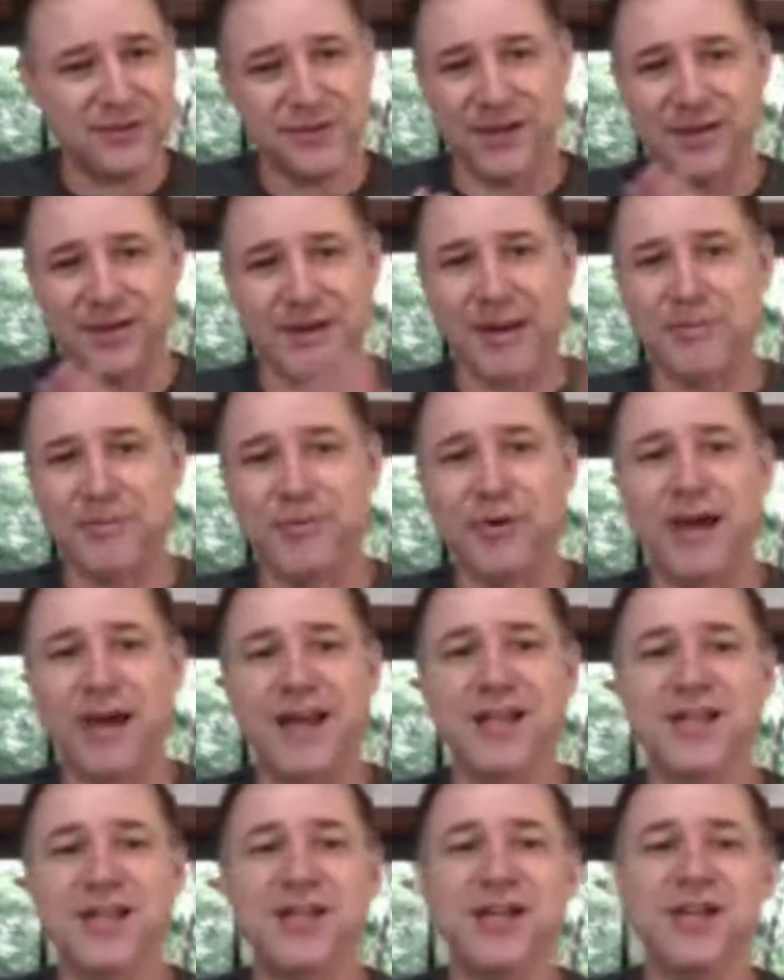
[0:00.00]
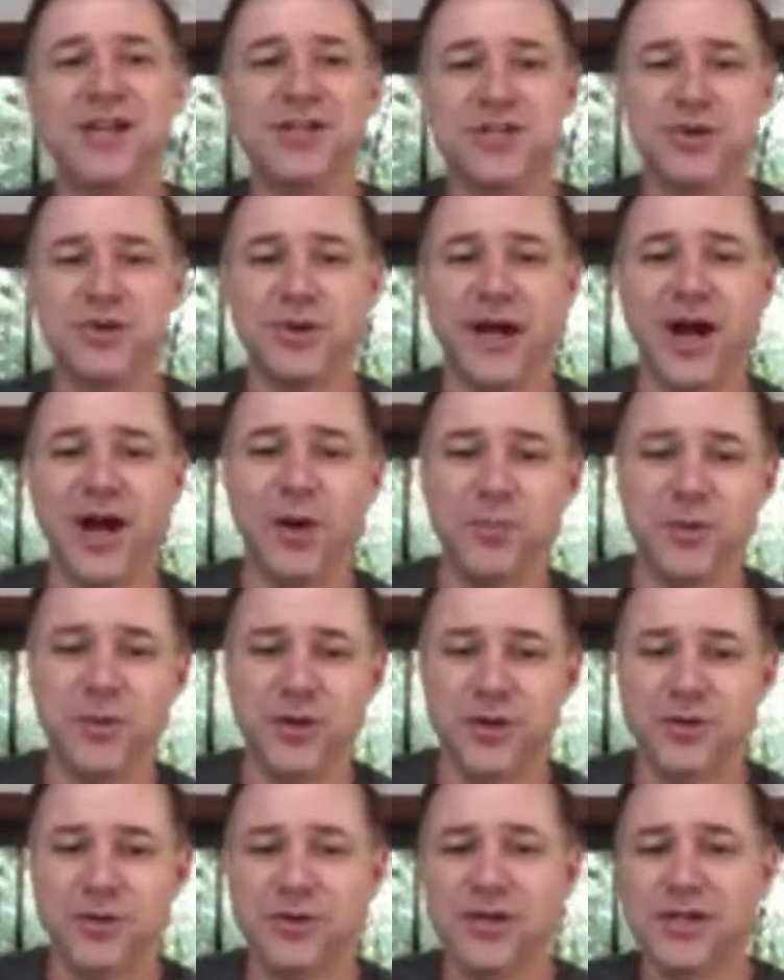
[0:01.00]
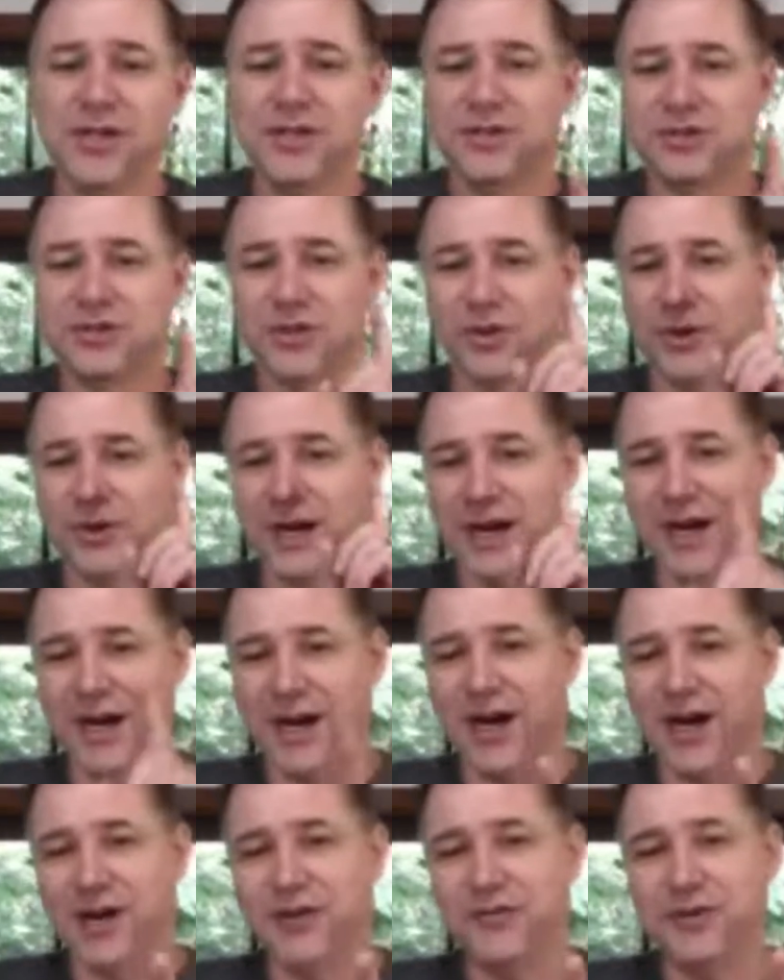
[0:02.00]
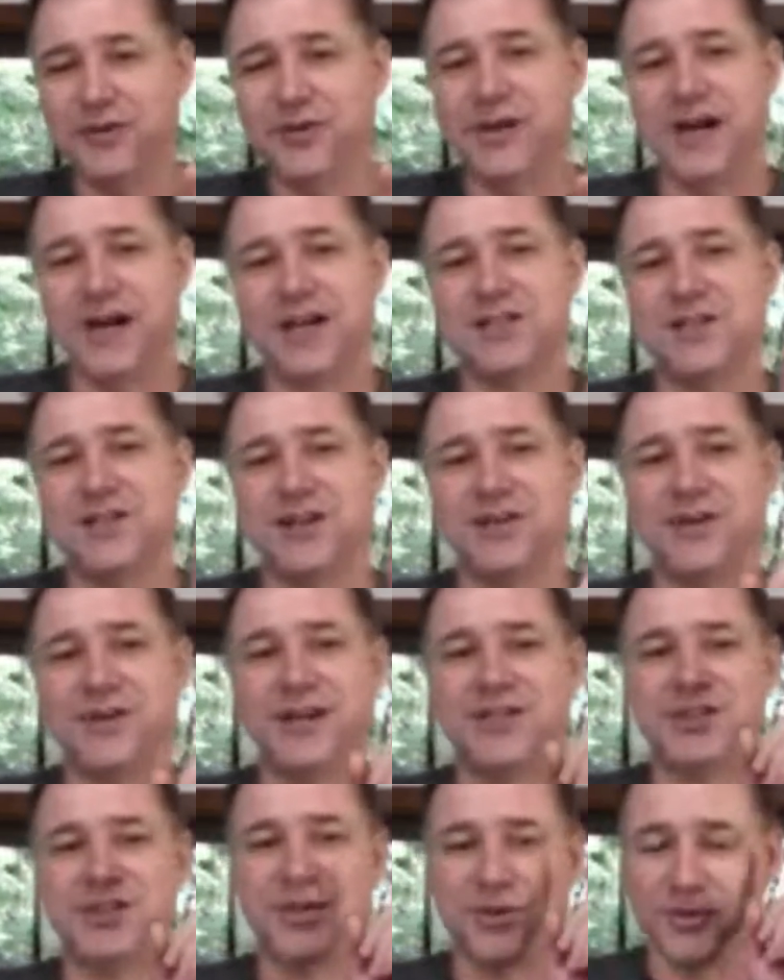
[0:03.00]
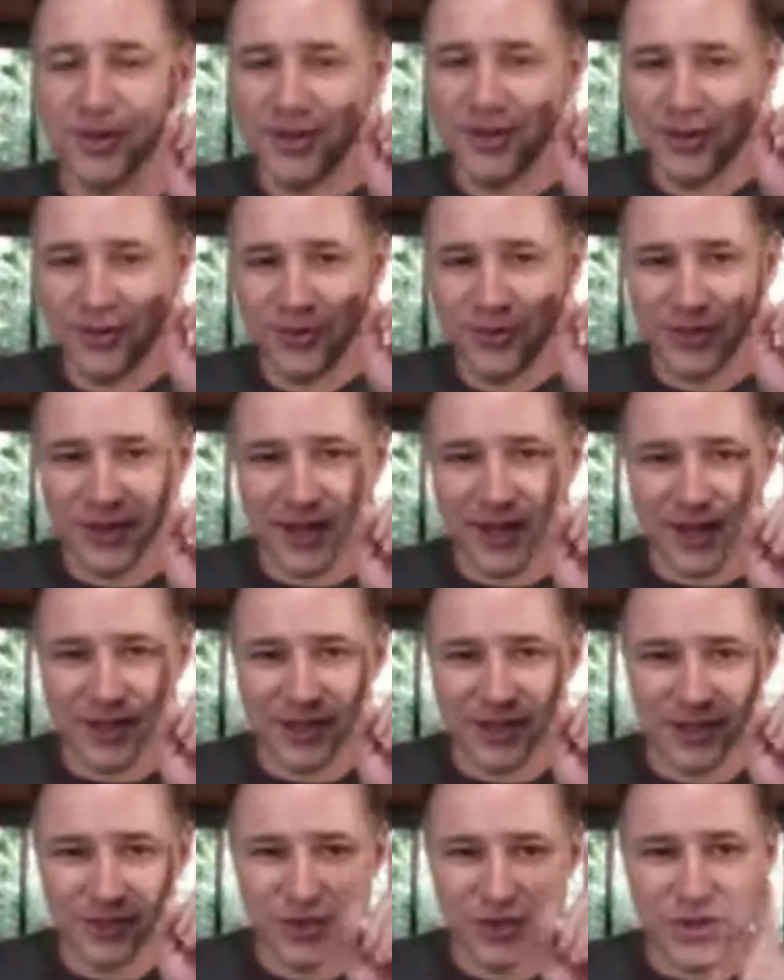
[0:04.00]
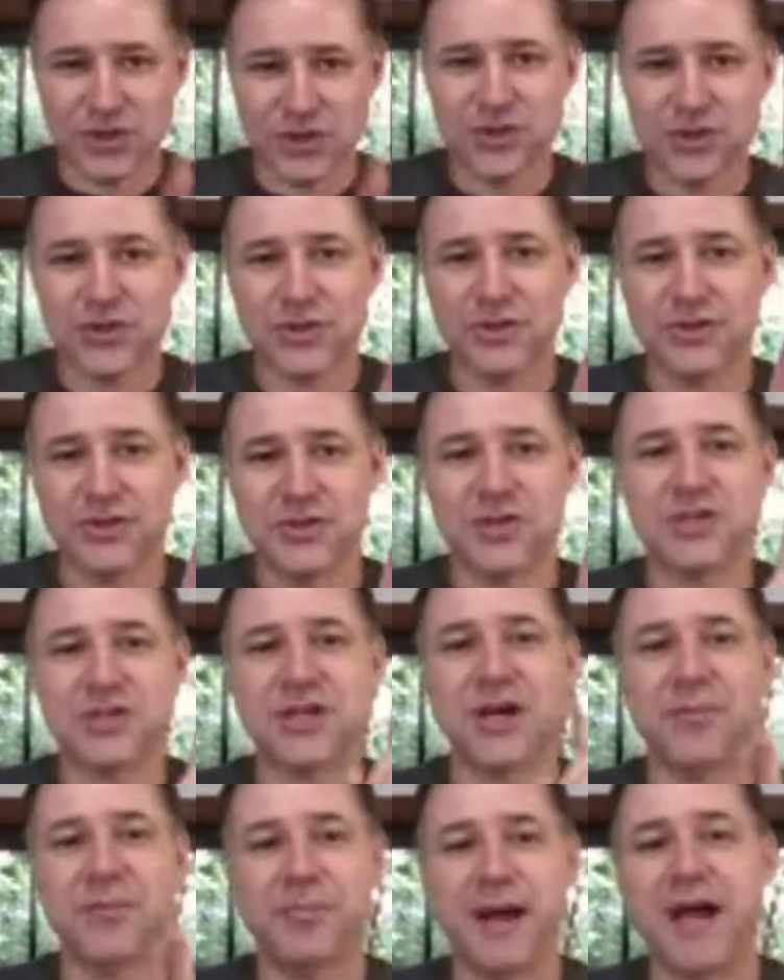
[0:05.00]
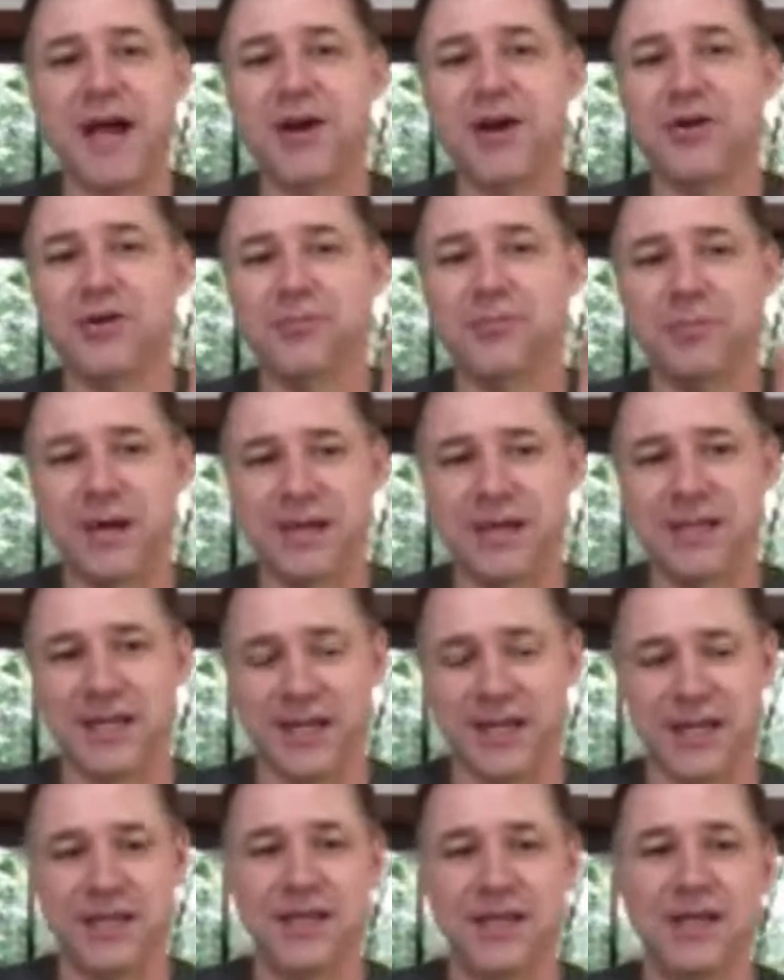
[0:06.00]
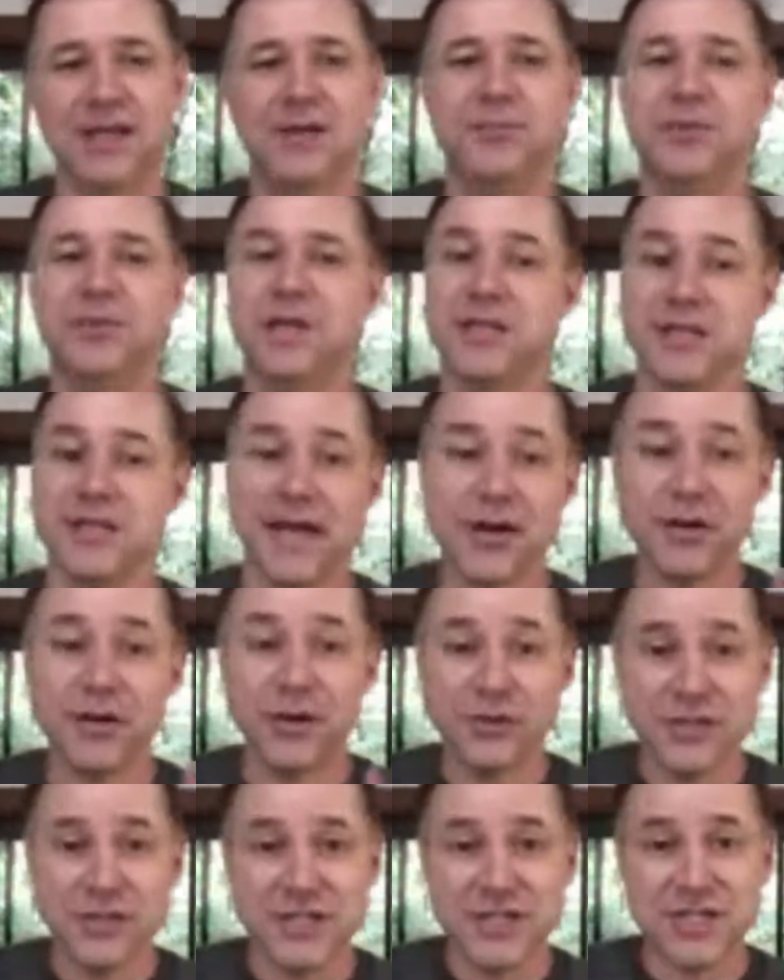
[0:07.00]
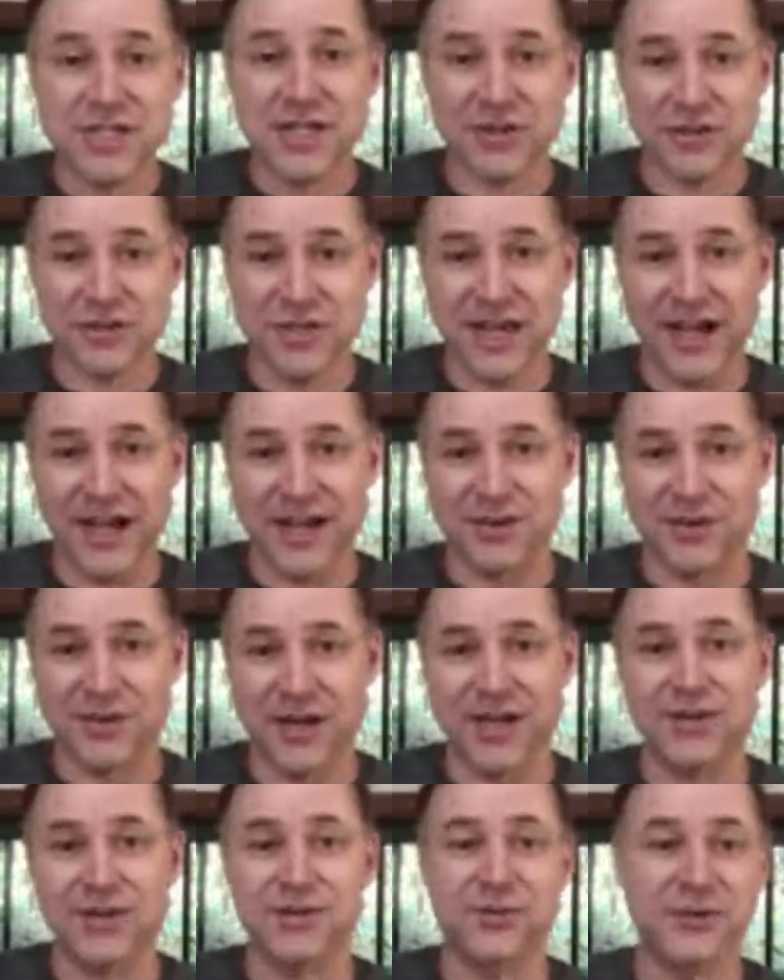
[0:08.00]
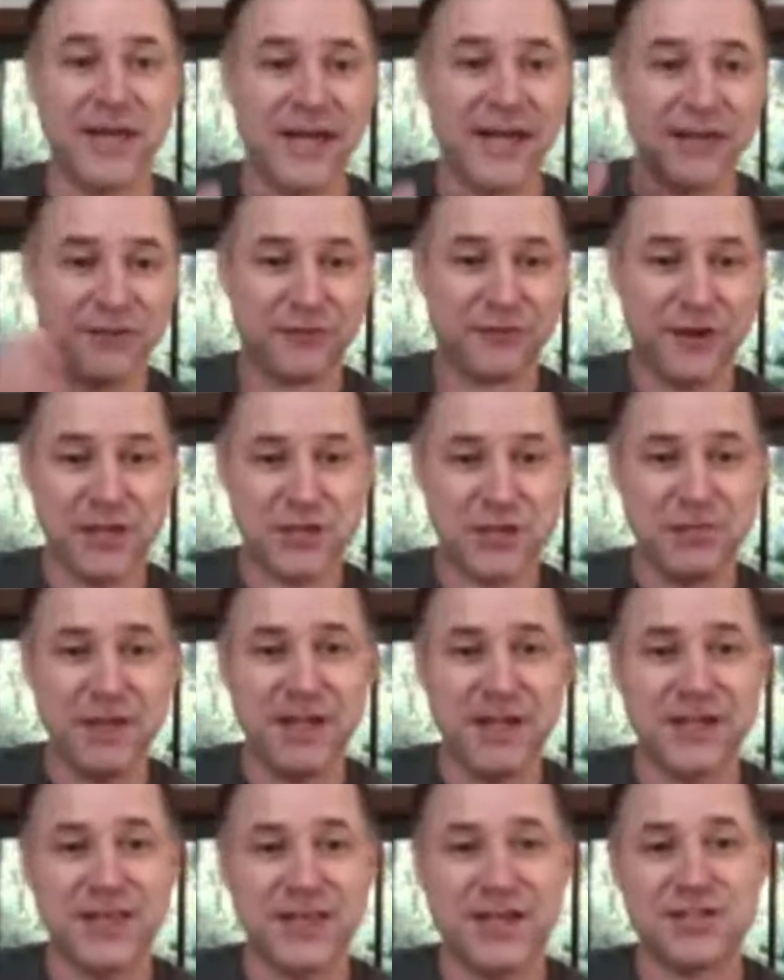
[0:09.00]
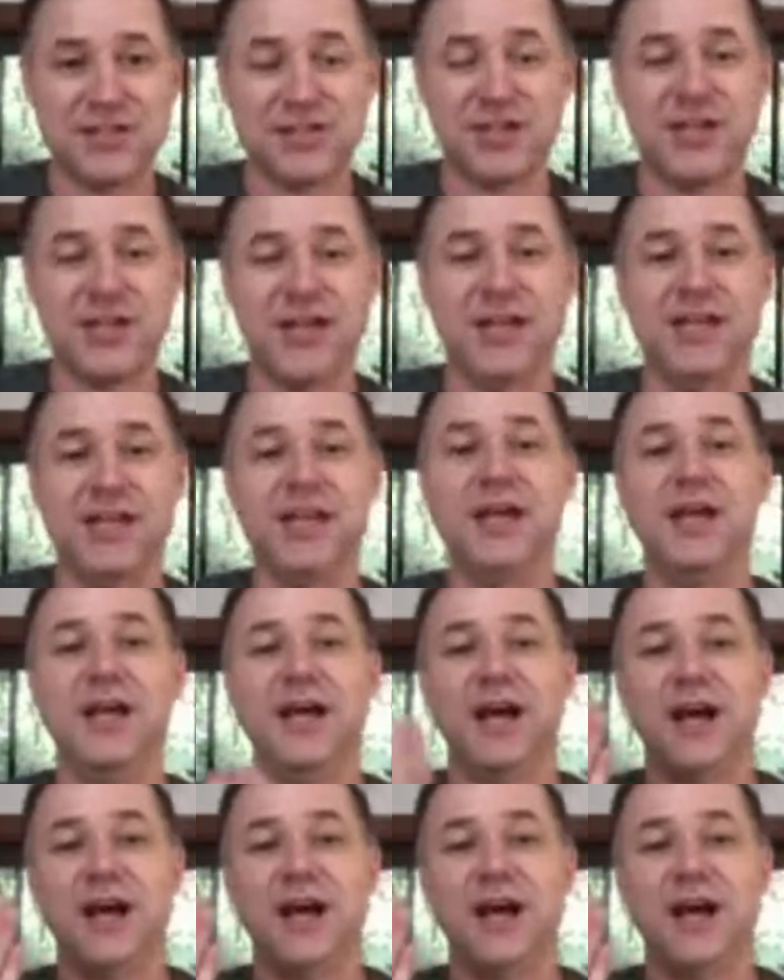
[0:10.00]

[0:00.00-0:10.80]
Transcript: I'm ready to help you. So all of you guys here, right? So, just come back on Monday, because I don't know the details yet, right? We had a first meeting yesterday.